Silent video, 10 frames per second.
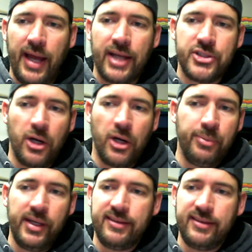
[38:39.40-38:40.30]

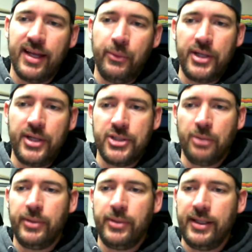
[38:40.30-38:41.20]
sharpening, take away
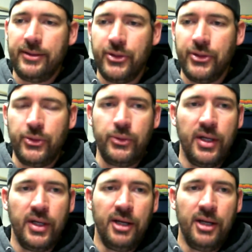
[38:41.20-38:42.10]
sharpening, do
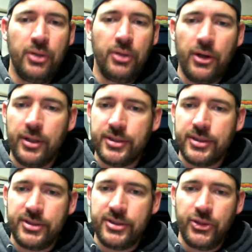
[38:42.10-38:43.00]
blurs,
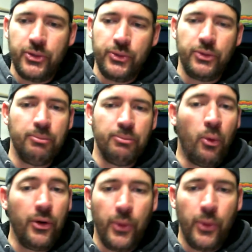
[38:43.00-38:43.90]
do
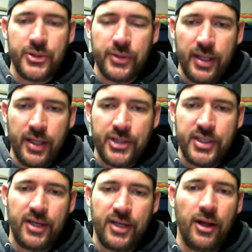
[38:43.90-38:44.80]
more noise reduction,
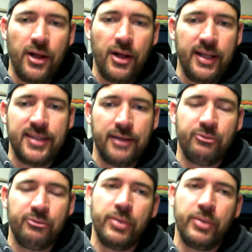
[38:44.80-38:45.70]
and all that
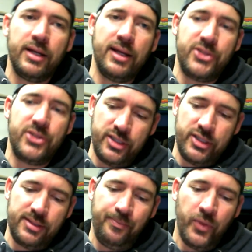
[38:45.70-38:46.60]
stuff. But it's
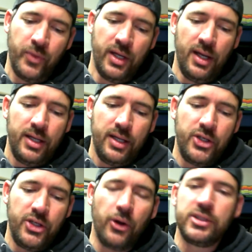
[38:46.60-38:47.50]
just,
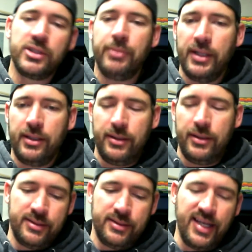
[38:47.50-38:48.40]
you're ultimately
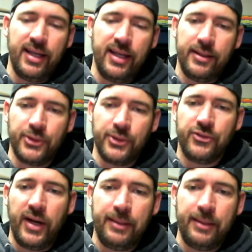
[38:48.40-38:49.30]
taking those
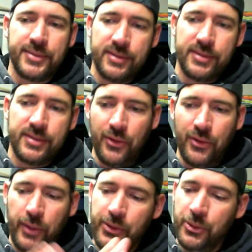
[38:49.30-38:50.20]
frames all
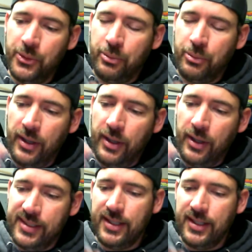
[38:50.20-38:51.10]
the way through the
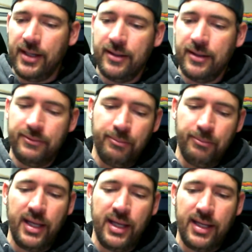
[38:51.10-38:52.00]
process of
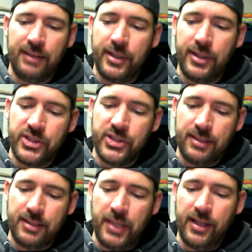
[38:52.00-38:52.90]
making an image, and
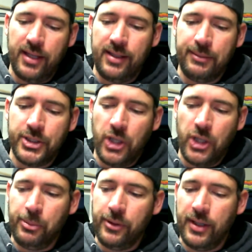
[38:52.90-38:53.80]
then making the image
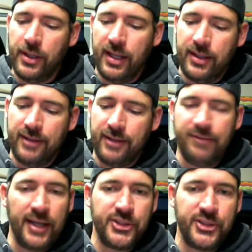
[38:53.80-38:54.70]
sharper, and then
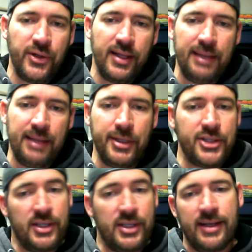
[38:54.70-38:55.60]
fine tuning the image,
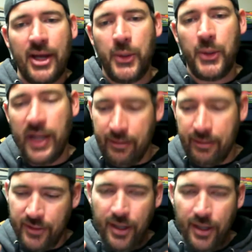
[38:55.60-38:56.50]
and now you have
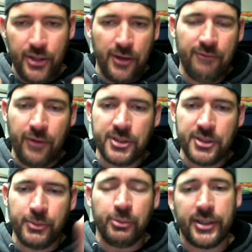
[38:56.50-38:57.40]
your first
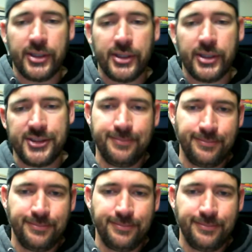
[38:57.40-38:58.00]
moon picture.